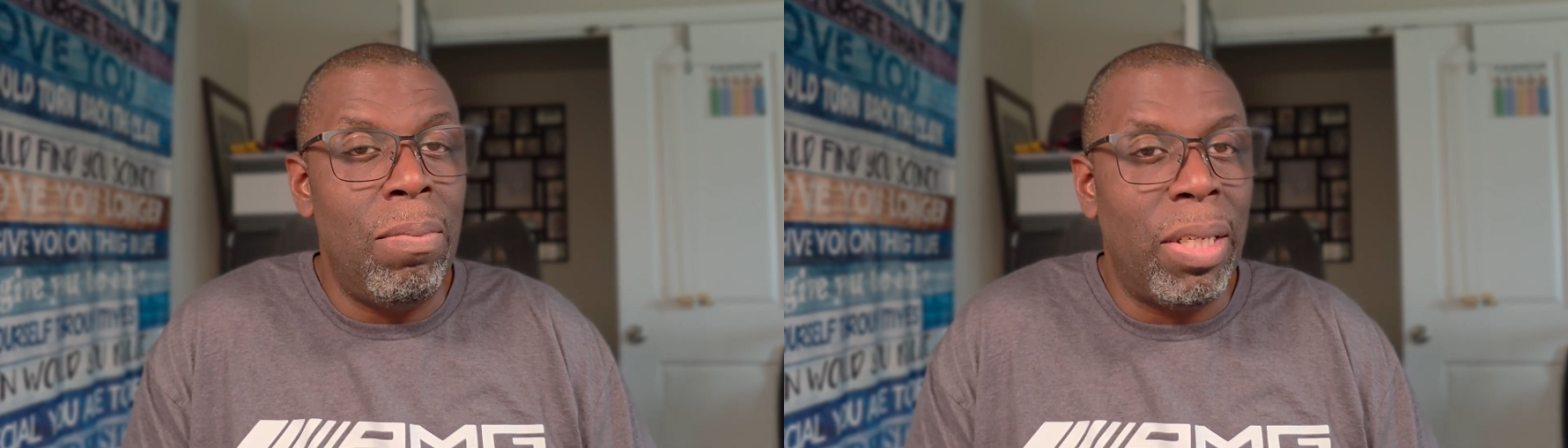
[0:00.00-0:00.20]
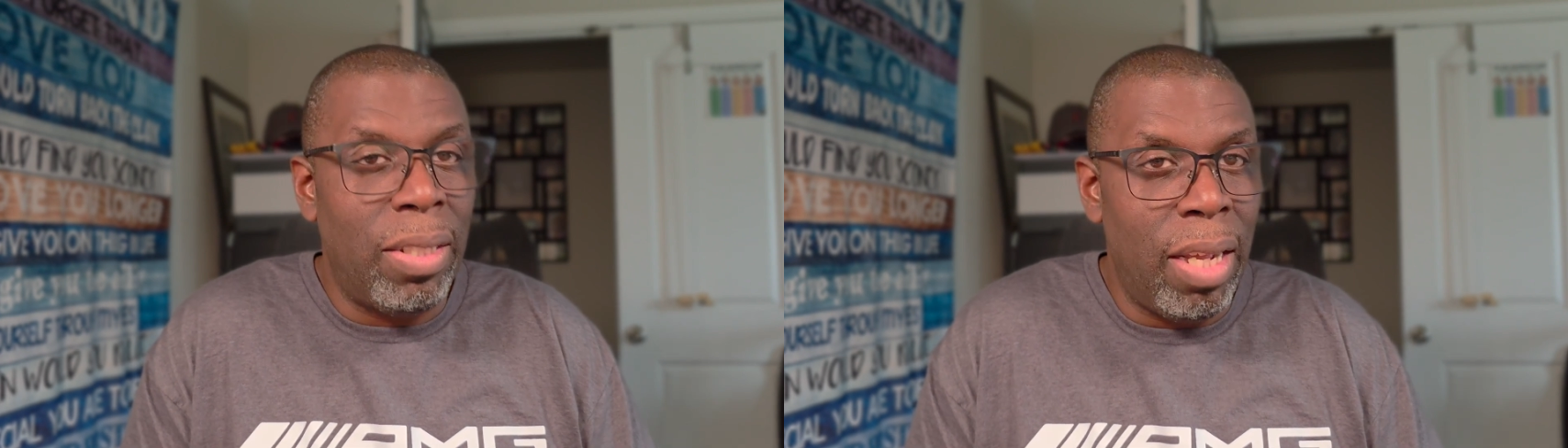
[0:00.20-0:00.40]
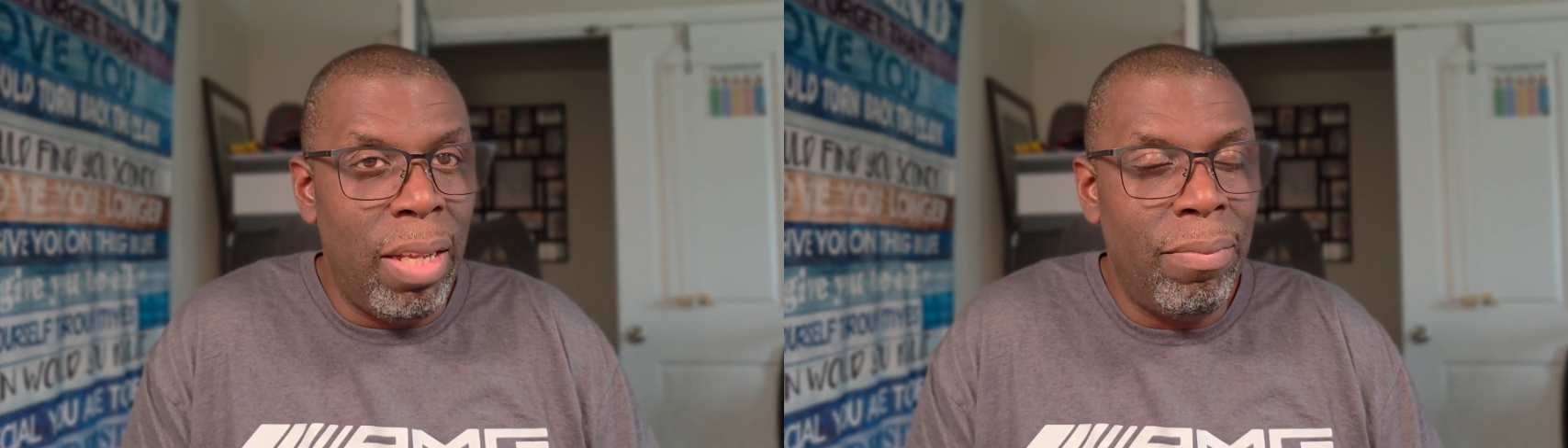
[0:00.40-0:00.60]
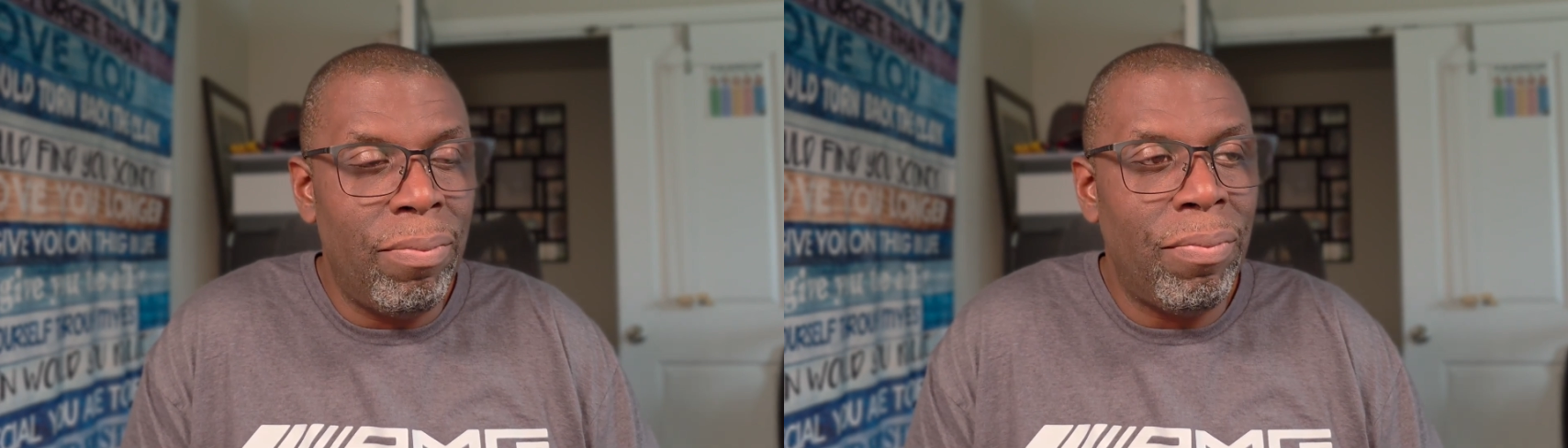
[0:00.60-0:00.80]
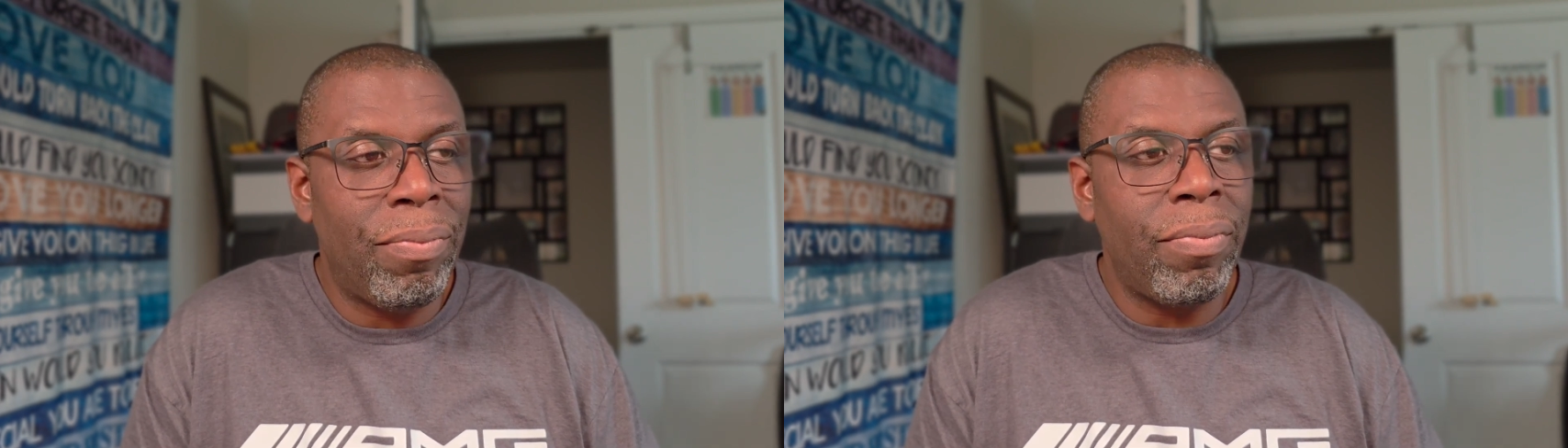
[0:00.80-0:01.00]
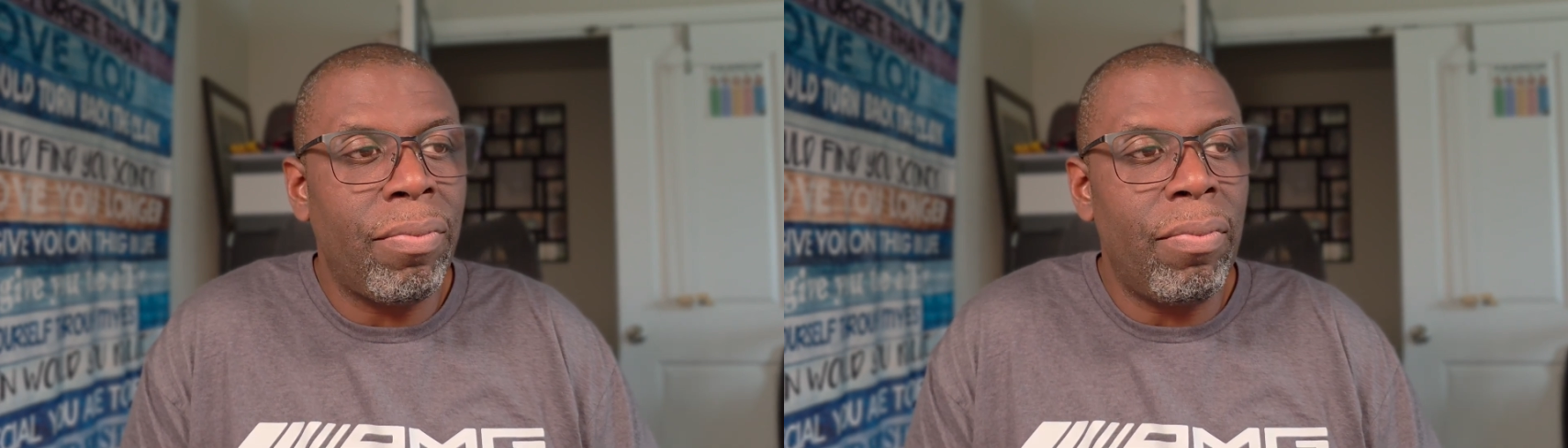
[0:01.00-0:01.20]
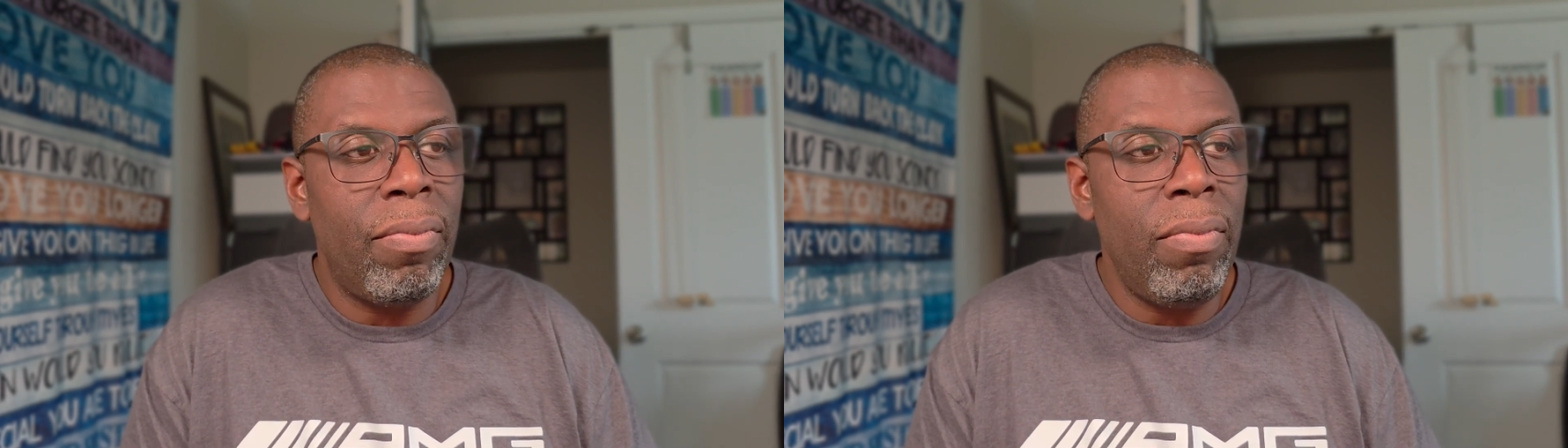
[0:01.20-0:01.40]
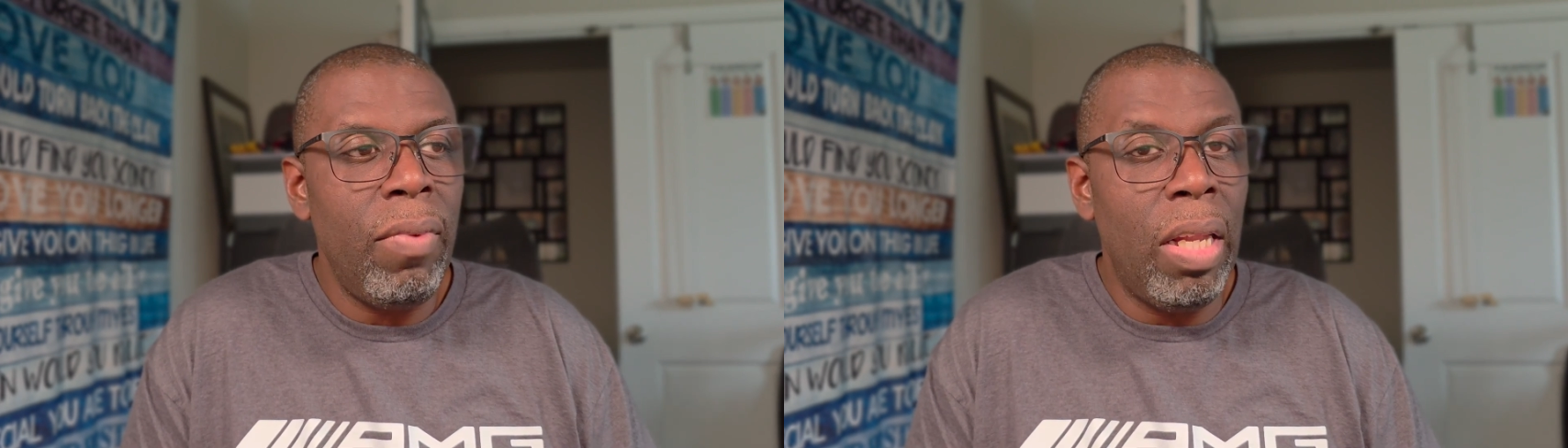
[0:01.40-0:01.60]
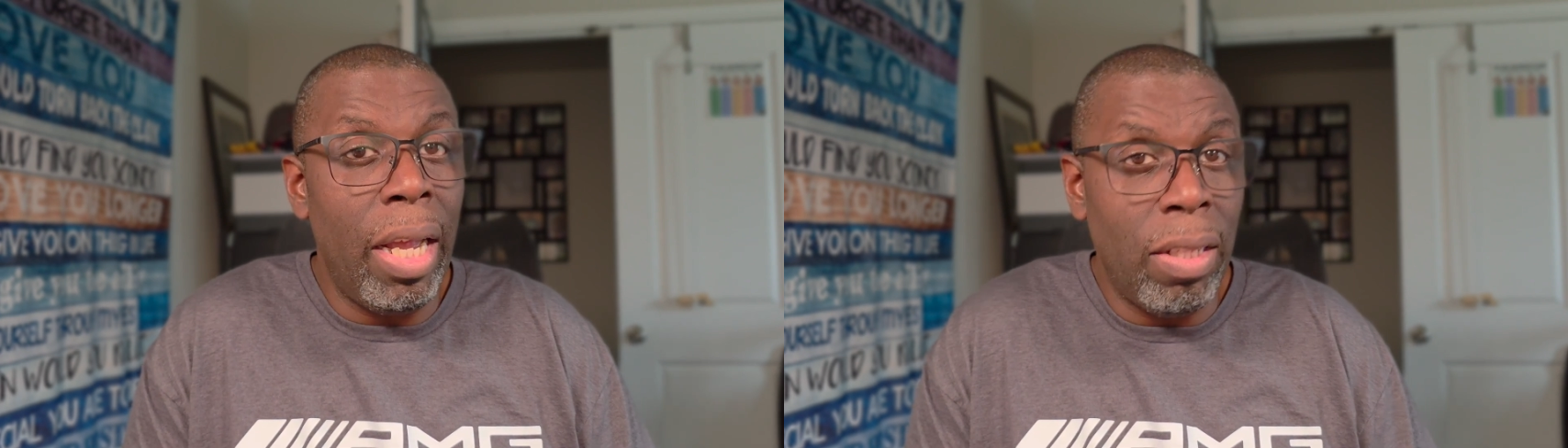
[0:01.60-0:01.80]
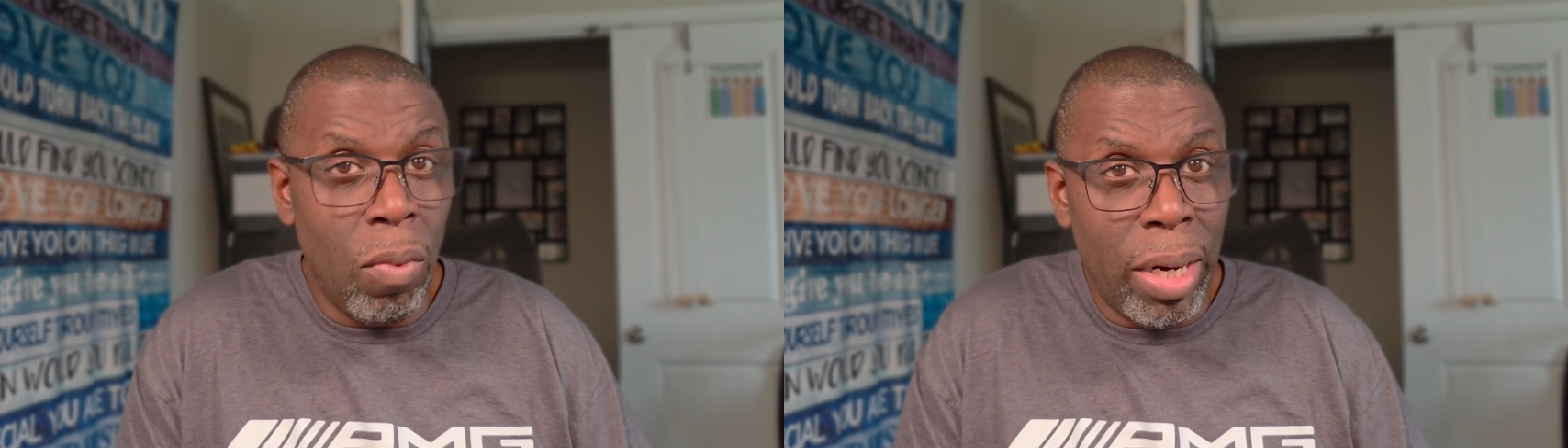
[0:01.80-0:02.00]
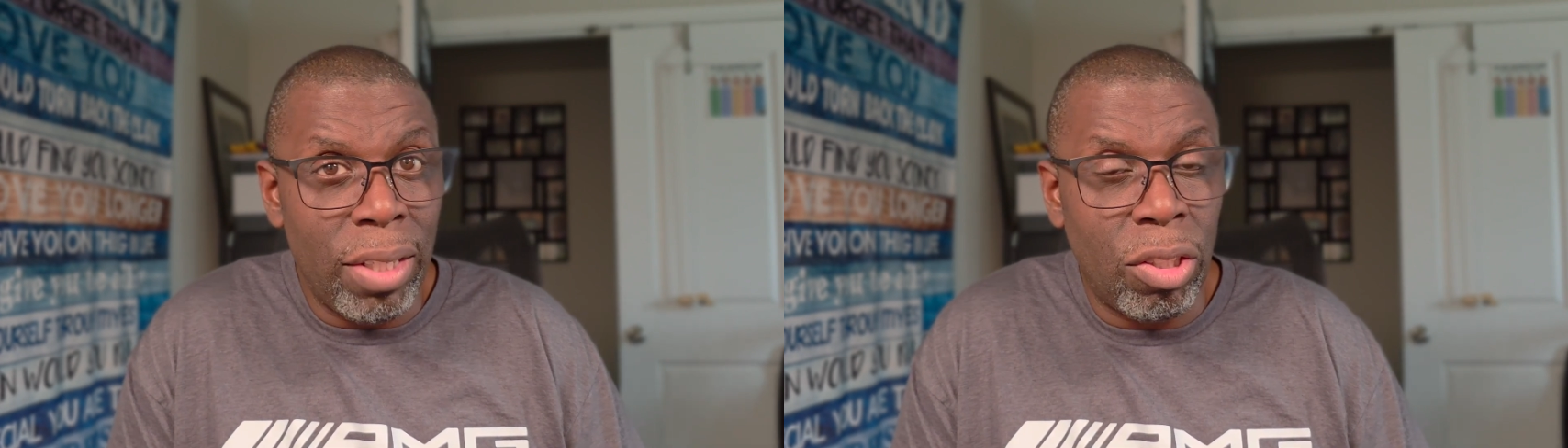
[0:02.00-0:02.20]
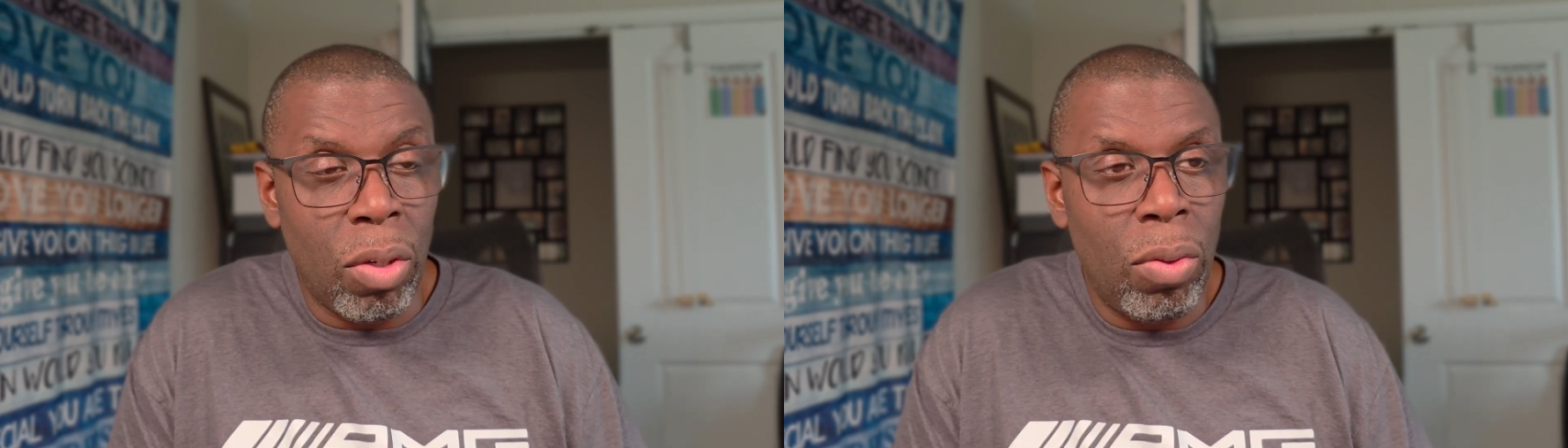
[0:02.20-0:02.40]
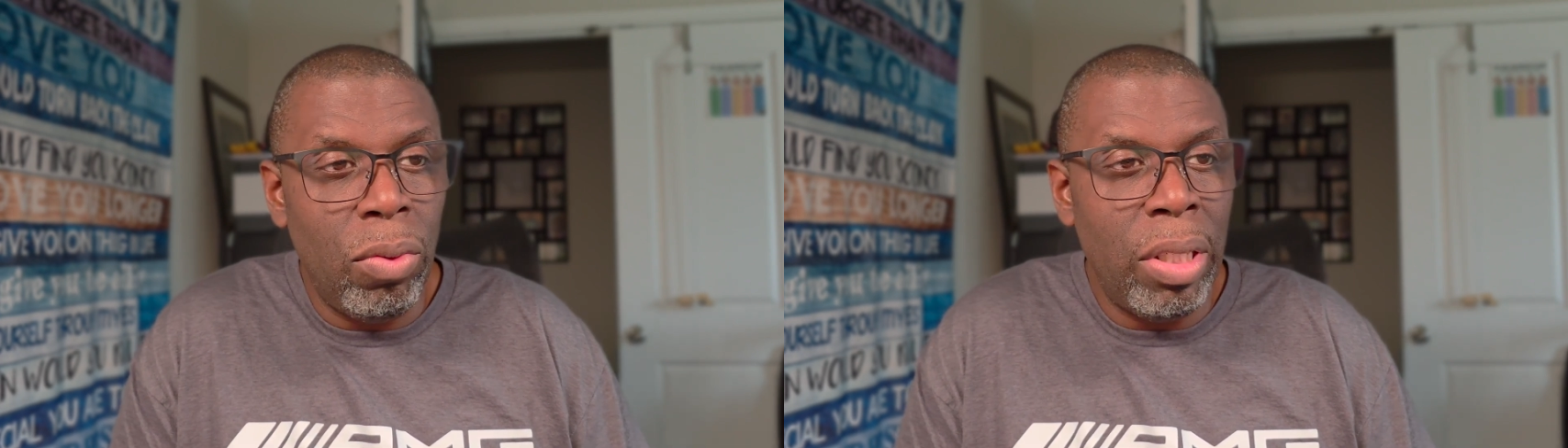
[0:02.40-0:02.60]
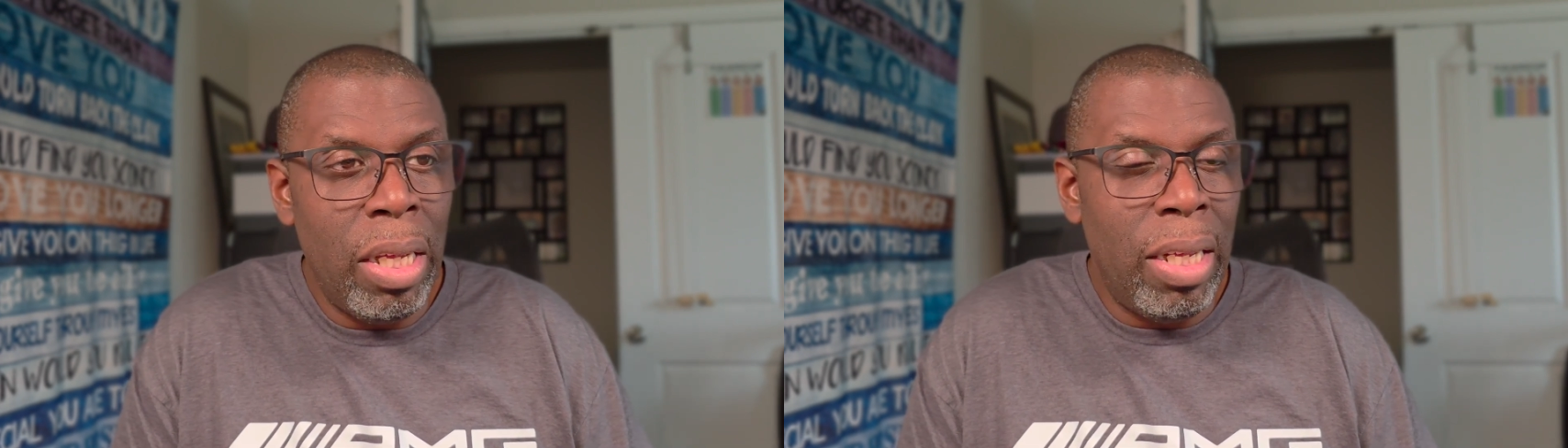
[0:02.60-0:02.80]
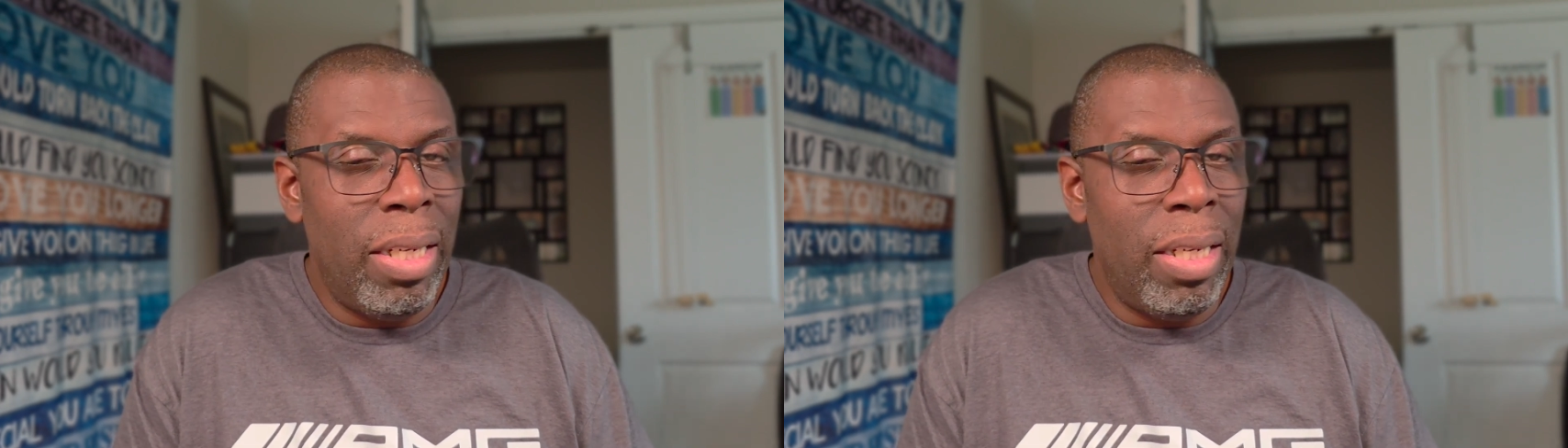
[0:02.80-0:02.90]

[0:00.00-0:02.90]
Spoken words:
Mustang, like the one I sold.